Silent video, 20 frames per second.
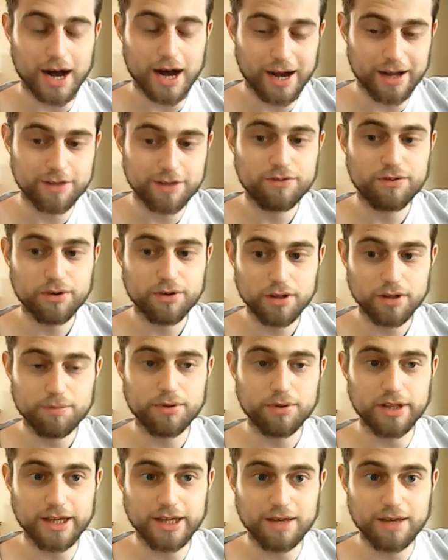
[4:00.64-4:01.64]
I truly
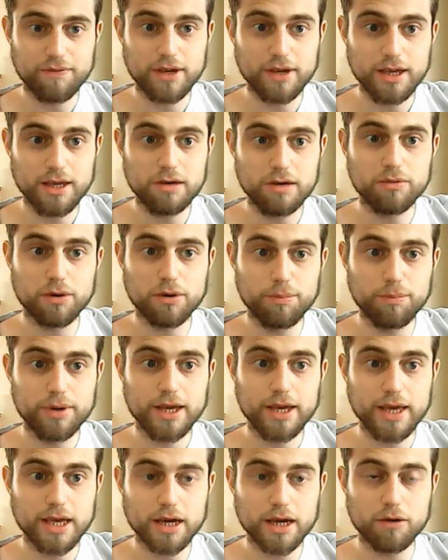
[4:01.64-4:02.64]
believe he will
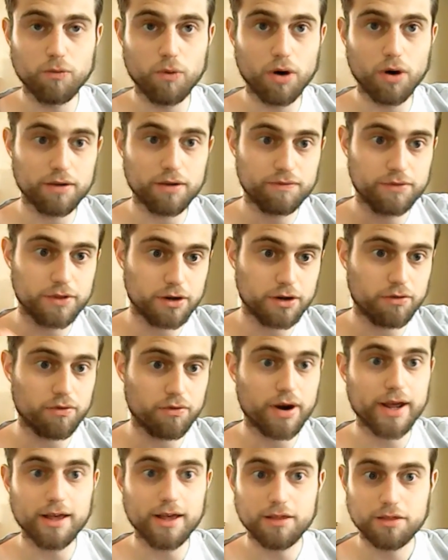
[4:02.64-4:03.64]
be one of the
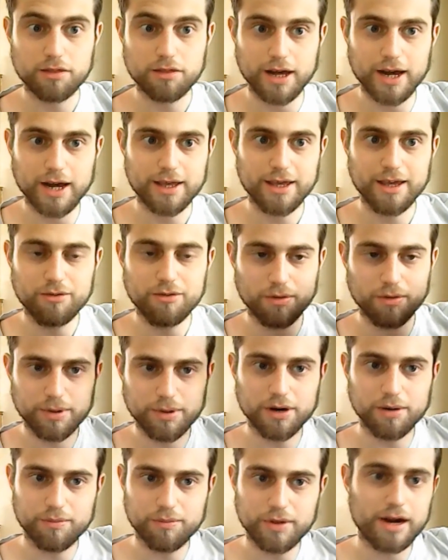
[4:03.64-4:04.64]
greats. Like he will
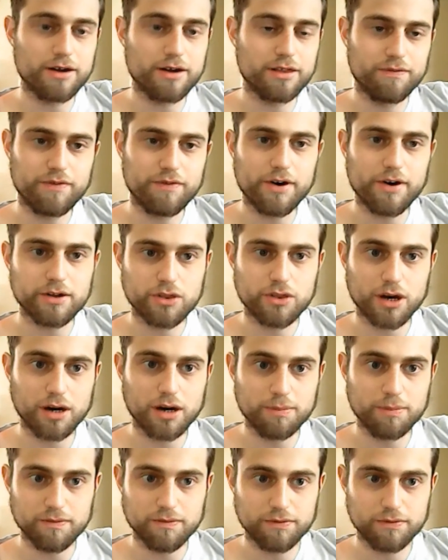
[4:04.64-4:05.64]
be up there at the very
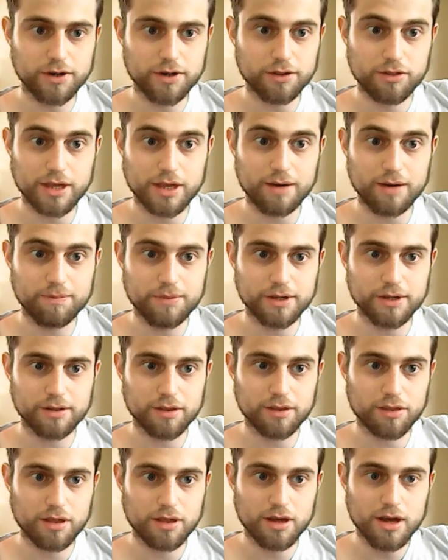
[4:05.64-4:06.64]
top of world
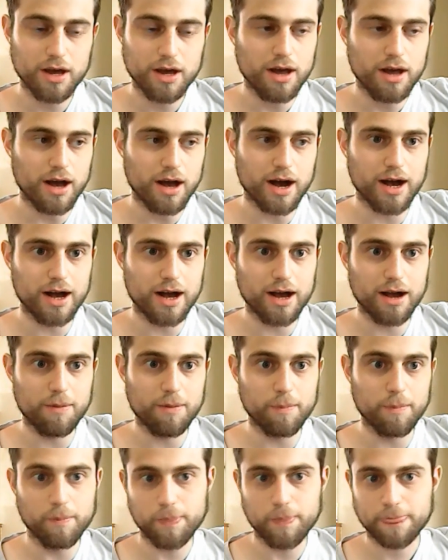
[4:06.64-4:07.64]
champions.
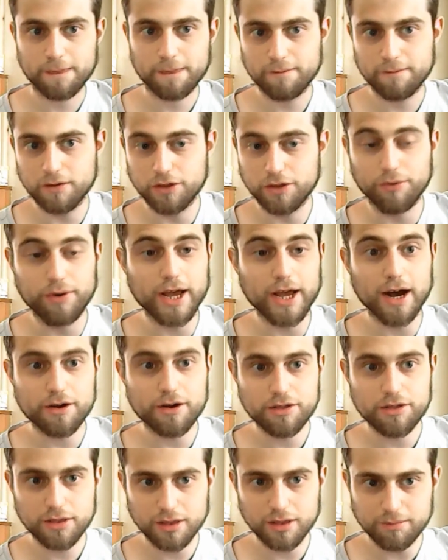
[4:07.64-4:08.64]
Um, the
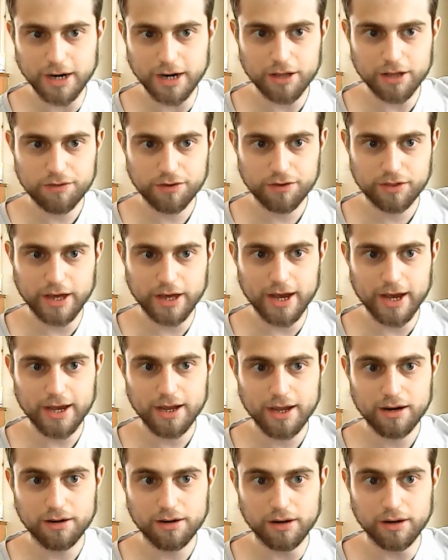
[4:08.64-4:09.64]
reaction the match was
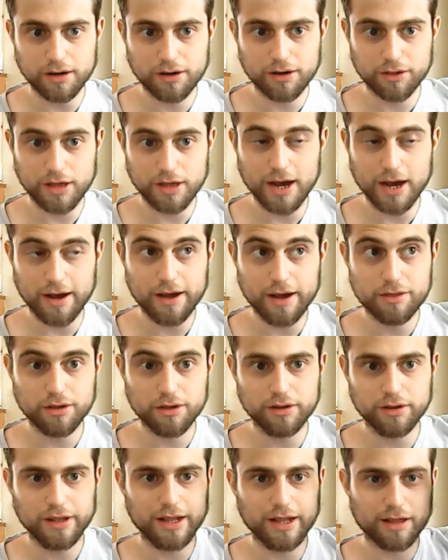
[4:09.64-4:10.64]
getting because I, I
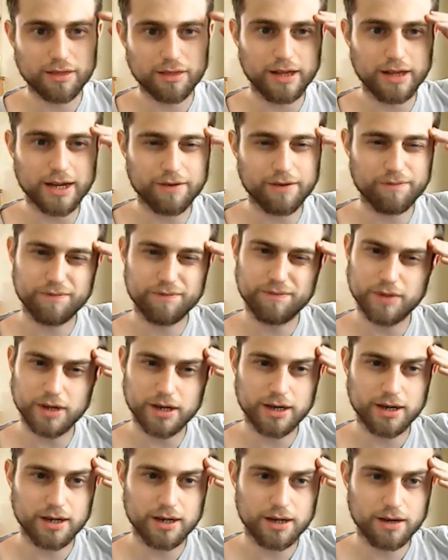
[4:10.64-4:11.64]
saw the last like
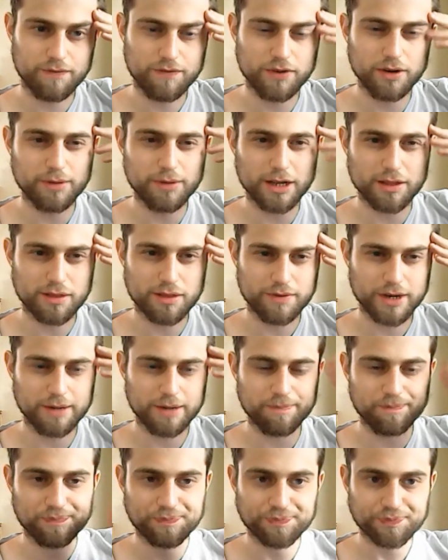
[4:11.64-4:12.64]
a uh, few minutes of
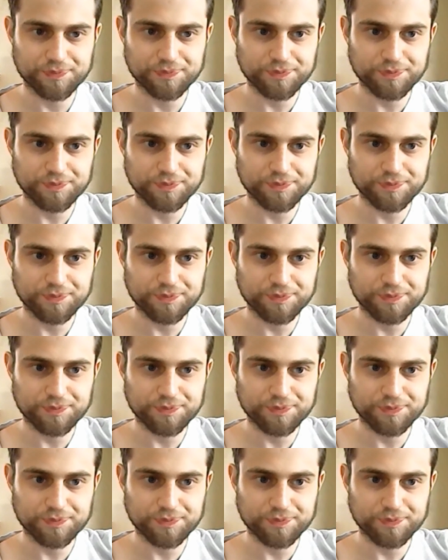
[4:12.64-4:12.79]
it.